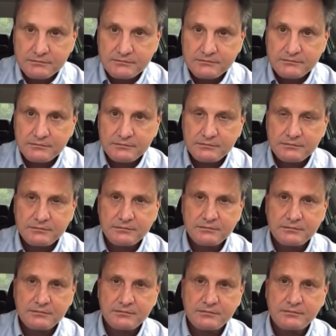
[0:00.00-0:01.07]

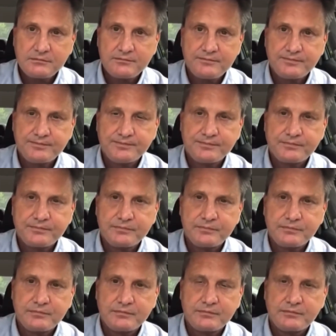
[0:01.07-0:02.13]

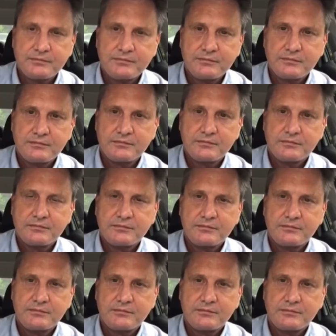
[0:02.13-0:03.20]

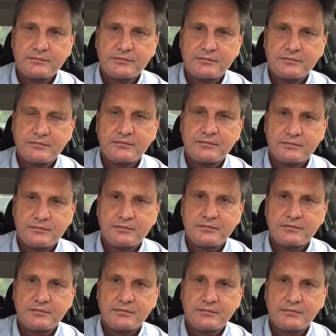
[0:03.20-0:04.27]

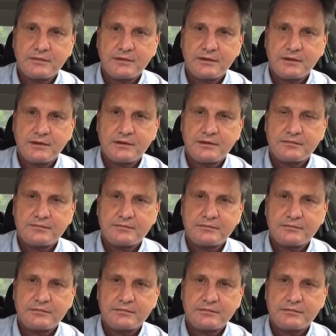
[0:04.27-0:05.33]

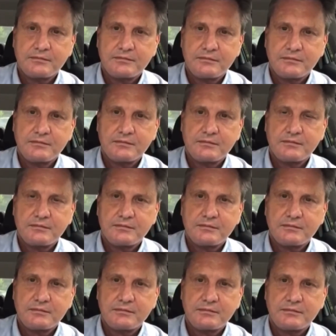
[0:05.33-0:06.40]

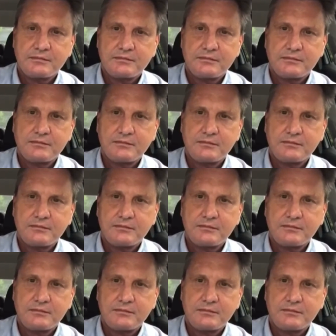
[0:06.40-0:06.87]
[no speech]